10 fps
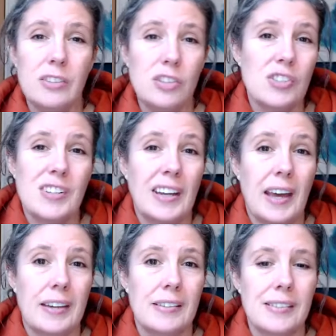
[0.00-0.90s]
just in
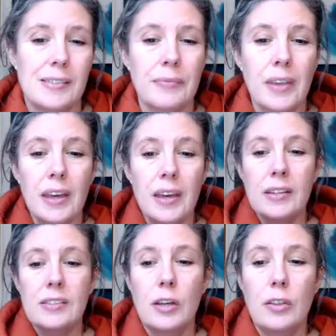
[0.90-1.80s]
case.
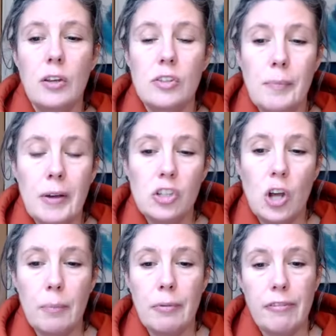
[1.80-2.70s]
So those are my
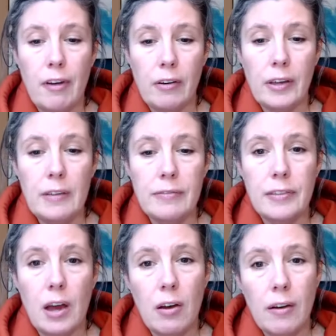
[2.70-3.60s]
top 5
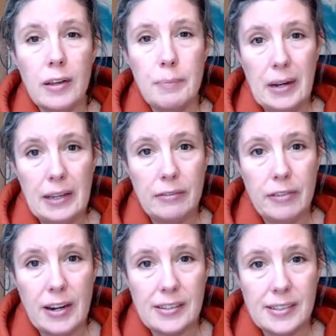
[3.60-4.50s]
that I believe
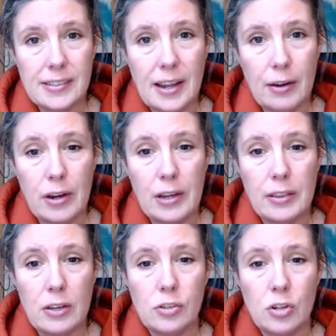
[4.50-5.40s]
are necessary,
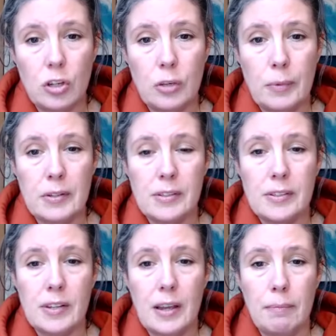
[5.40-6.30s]
those
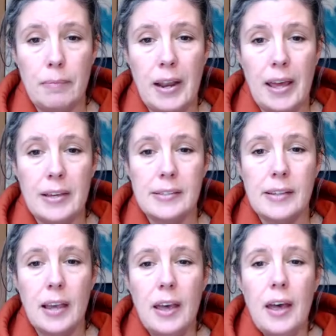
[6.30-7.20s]
documents in
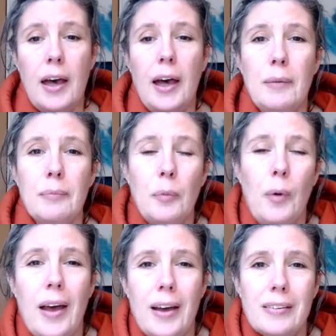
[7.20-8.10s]
place.
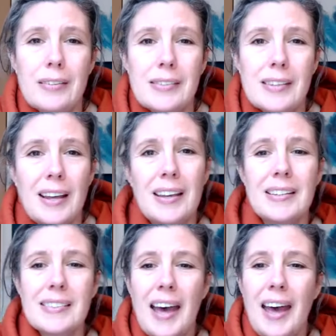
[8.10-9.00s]
What else?
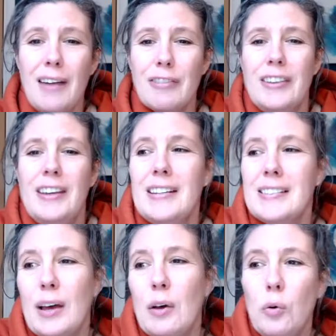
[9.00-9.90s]
Is that everything?
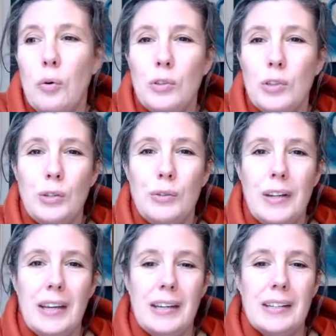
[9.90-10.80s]
Is that all you
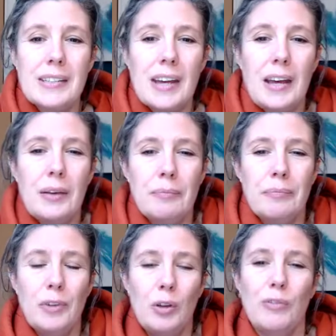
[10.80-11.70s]
need?
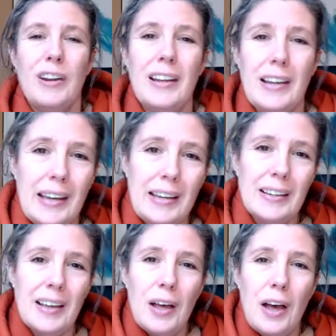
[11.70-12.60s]
Not
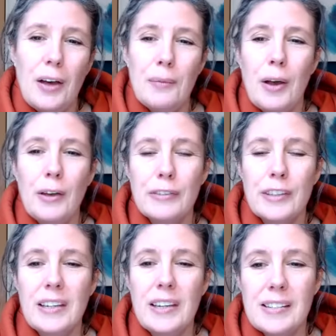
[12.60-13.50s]
really. Over
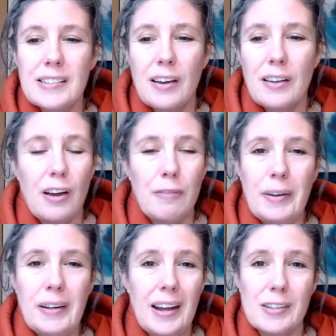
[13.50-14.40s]
the years, I've
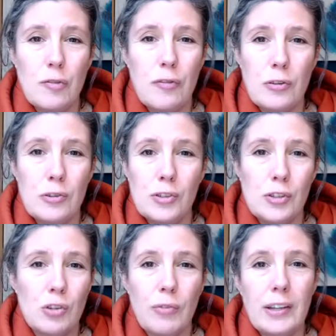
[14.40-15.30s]
been asked for
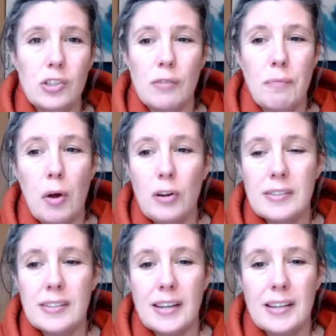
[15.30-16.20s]
such a range of
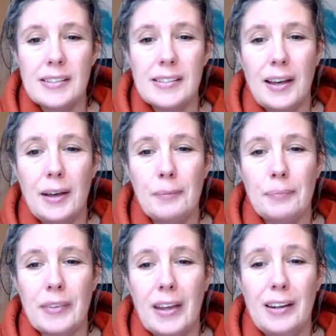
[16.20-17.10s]
policies,
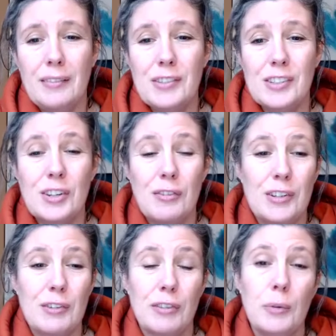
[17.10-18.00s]
and I've
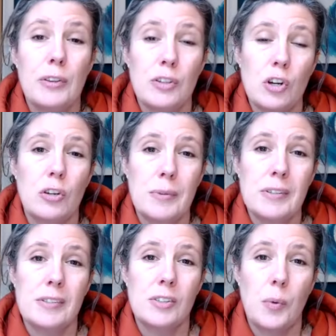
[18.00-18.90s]
discovered a few other
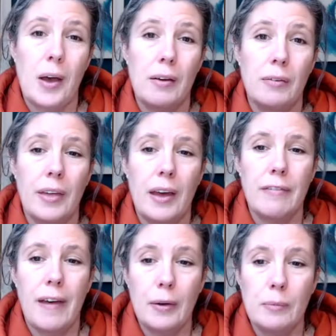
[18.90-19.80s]
documents as well that
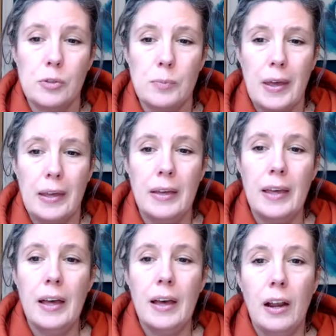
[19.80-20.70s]
have helped me
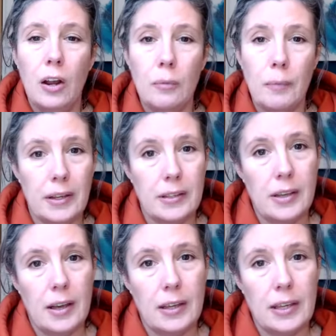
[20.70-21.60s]
along my
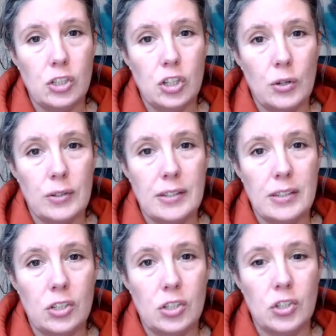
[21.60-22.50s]
kids yoga
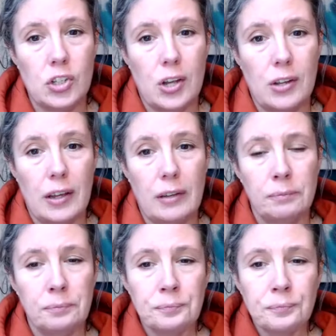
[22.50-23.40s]
teaching journey.
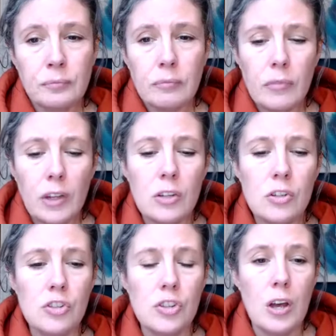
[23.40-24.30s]

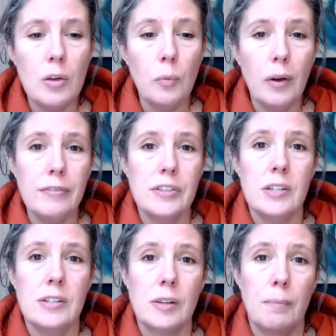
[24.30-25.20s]
And so what I've
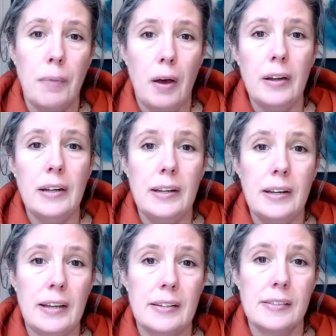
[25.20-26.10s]
done is compile a
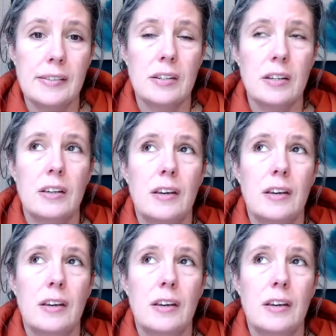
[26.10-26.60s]
list